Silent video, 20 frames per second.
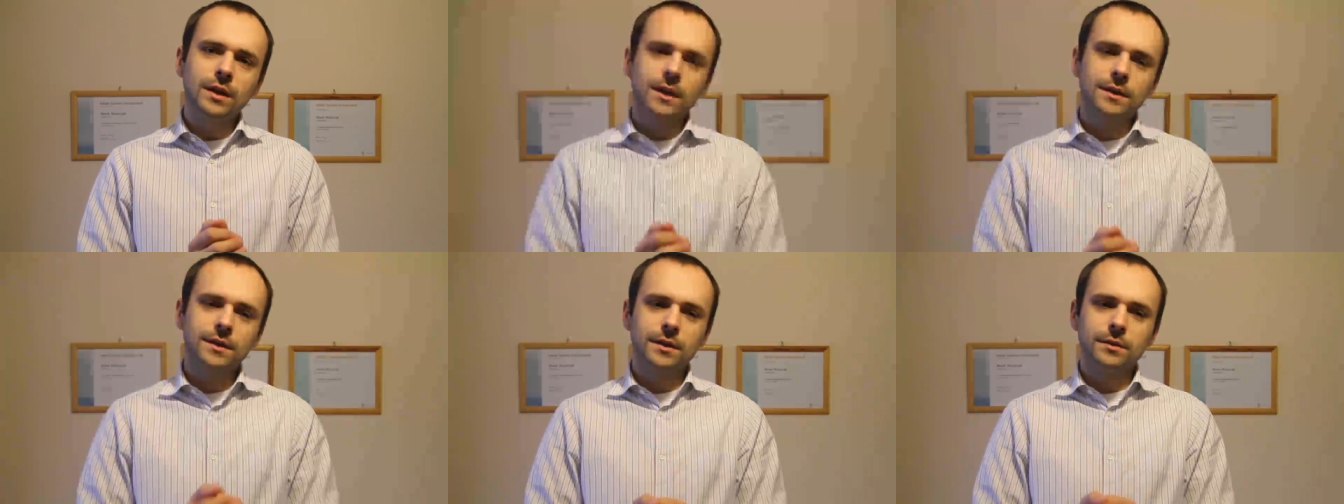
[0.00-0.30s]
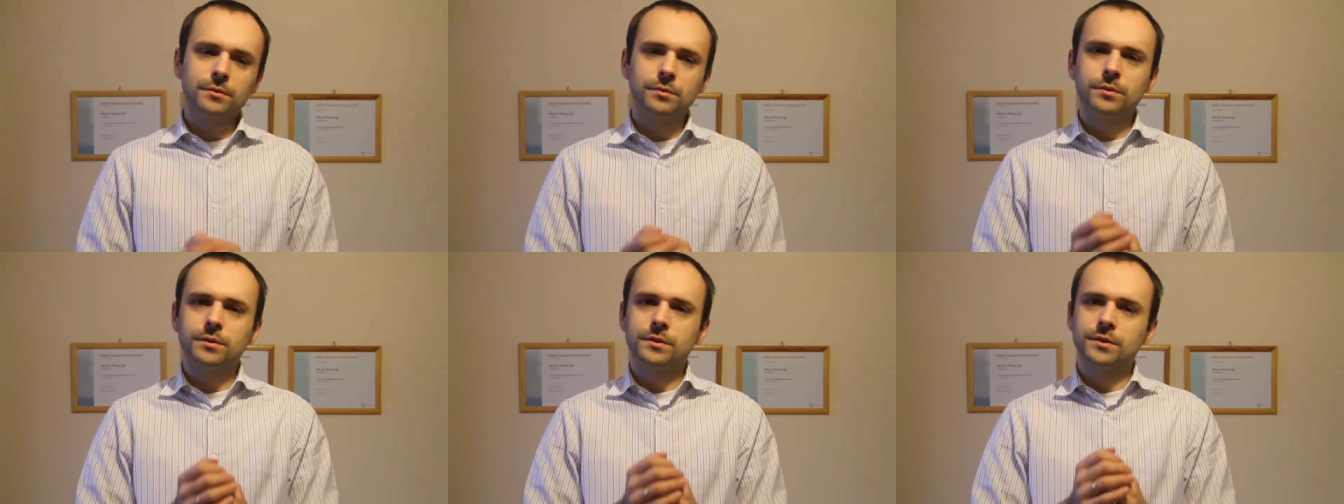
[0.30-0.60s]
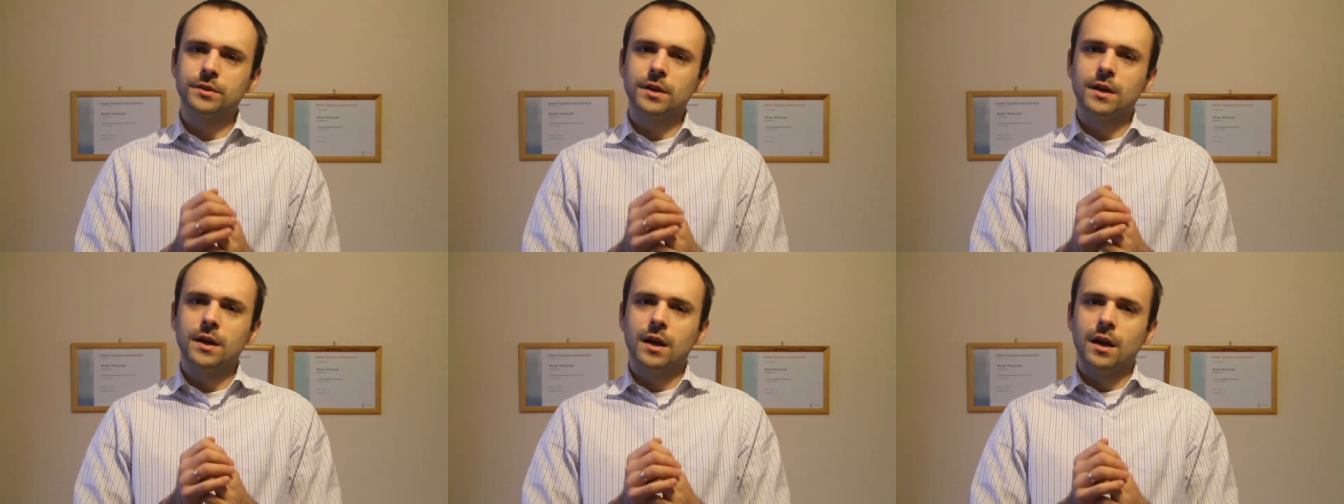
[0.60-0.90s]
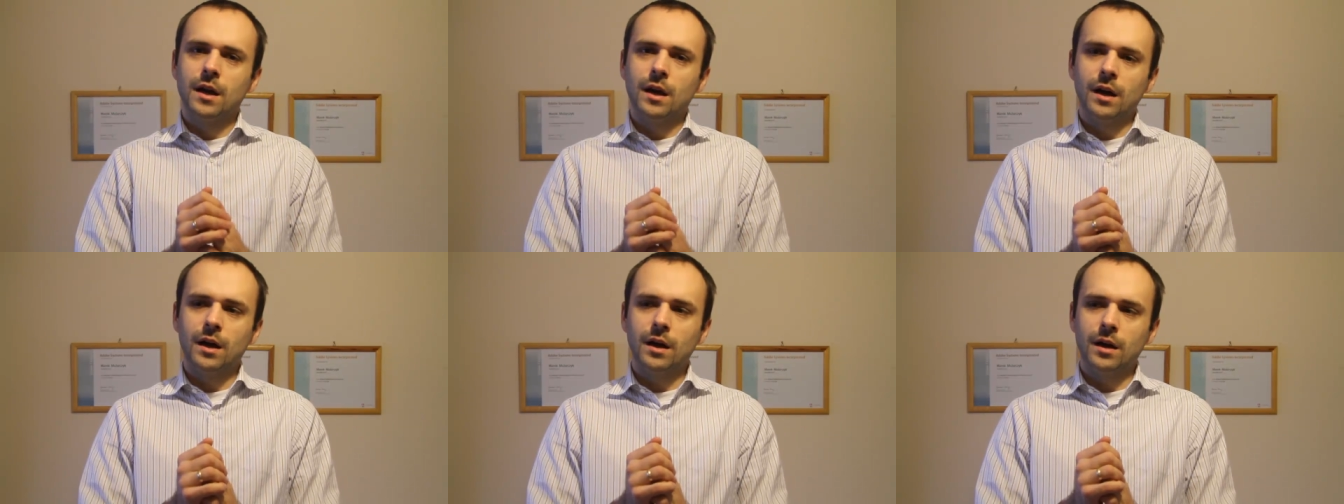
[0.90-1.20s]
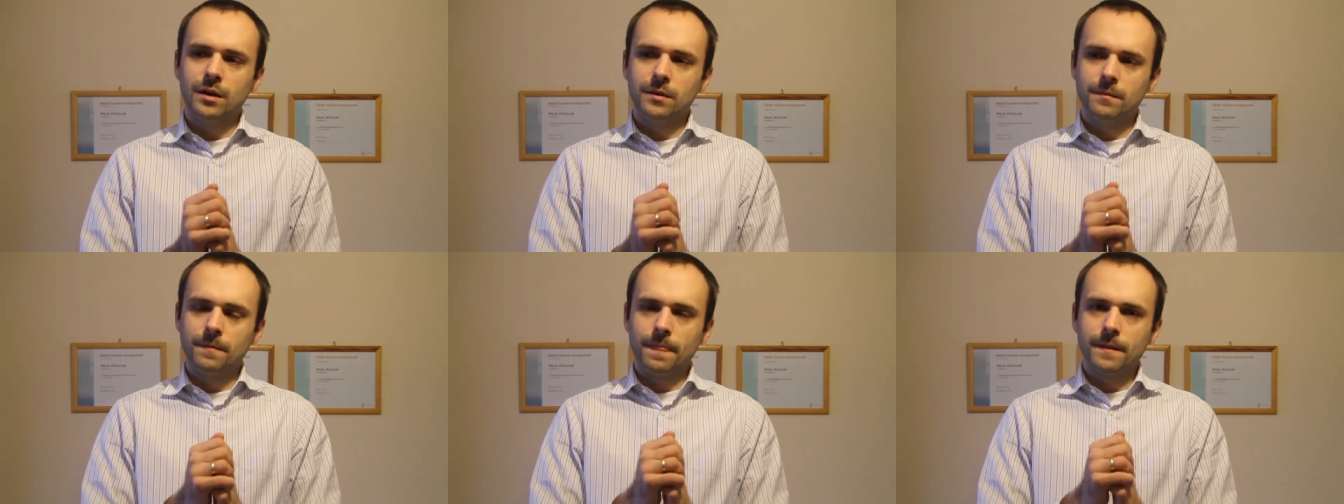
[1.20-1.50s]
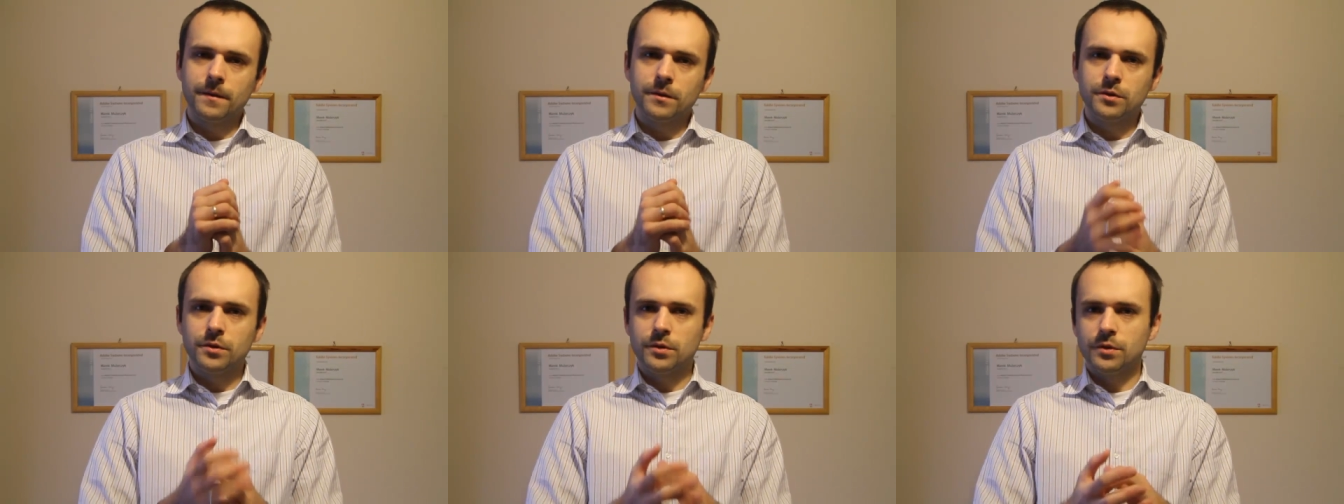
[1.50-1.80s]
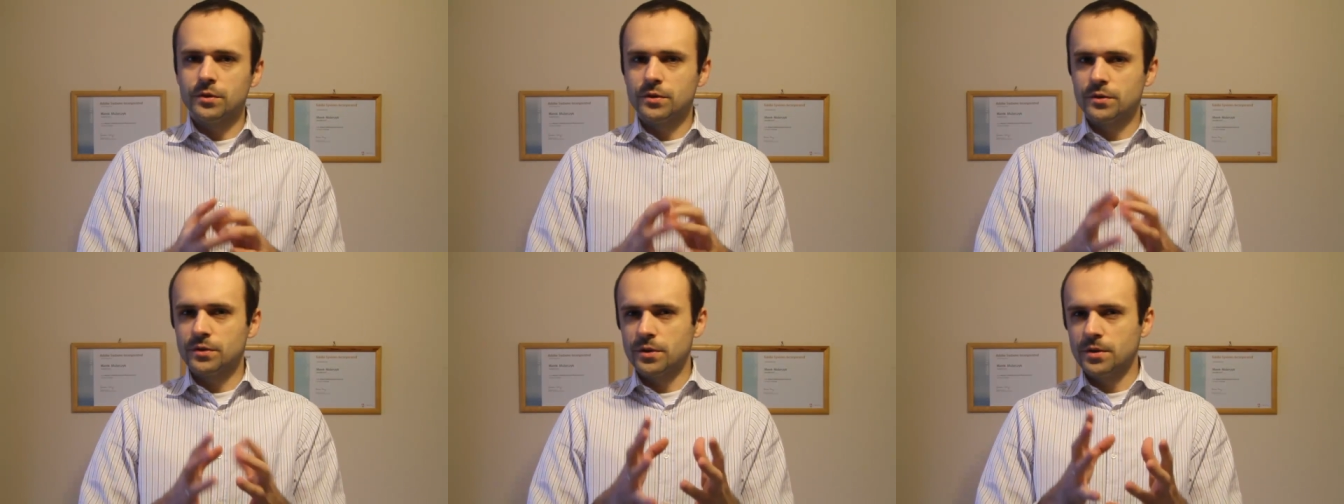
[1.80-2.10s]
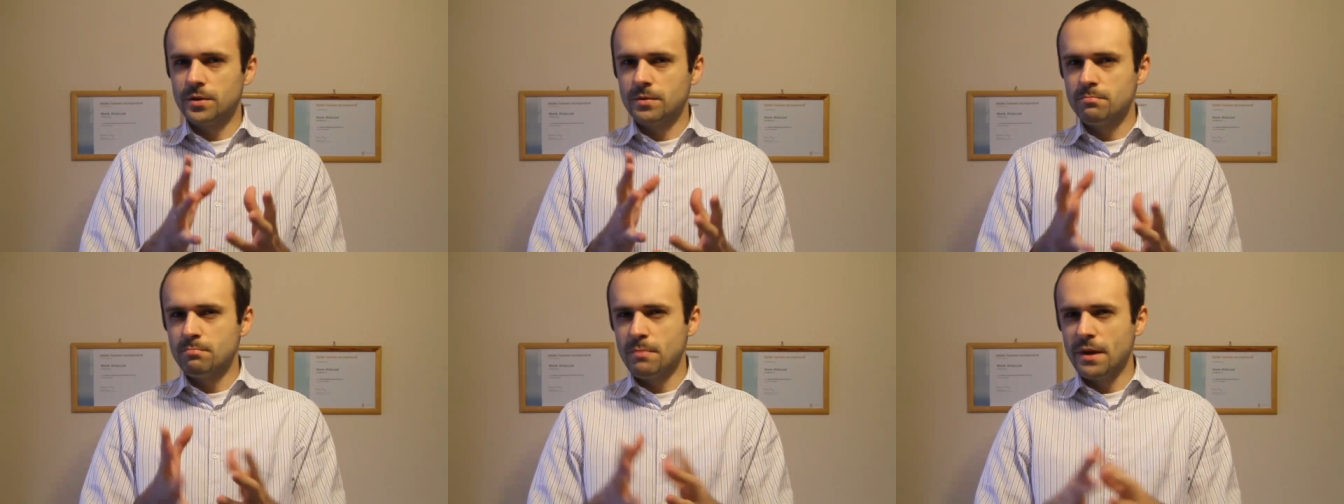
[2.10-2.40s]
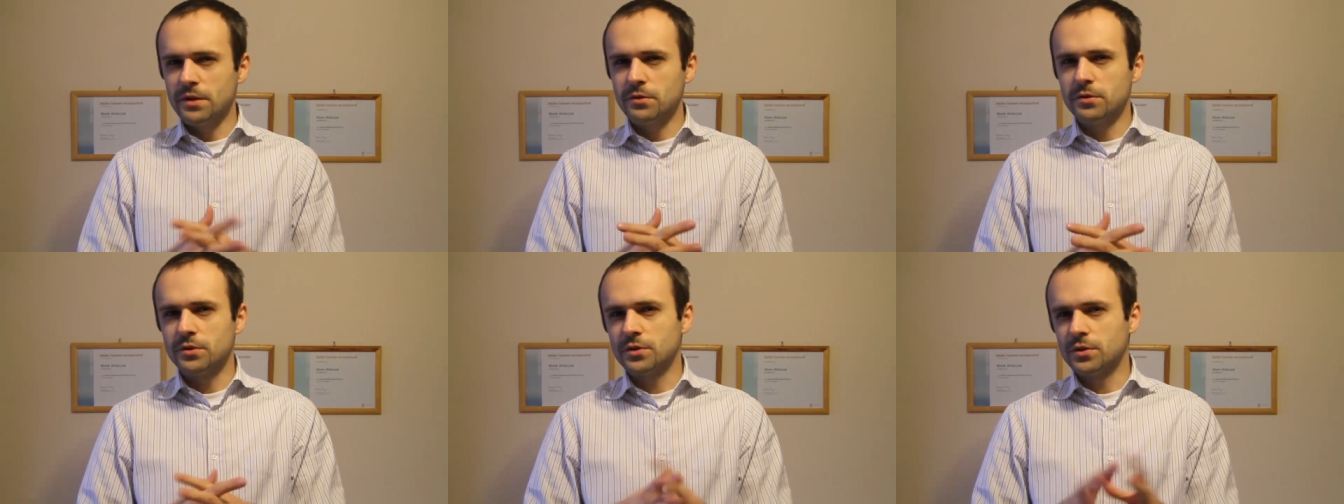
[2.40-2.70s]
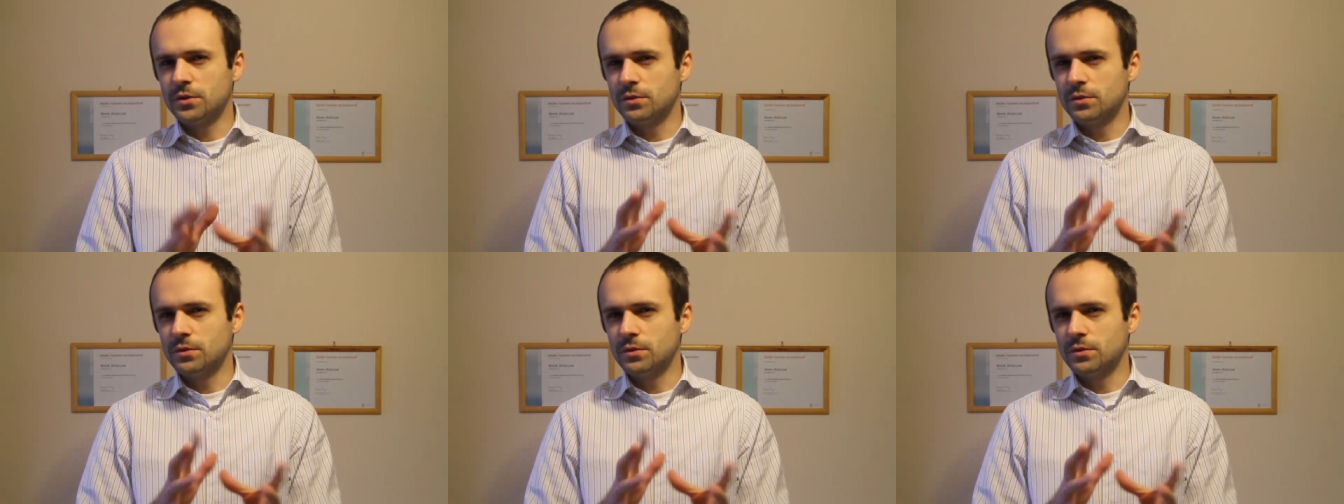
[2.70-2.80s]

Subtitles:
and then you would use the menus.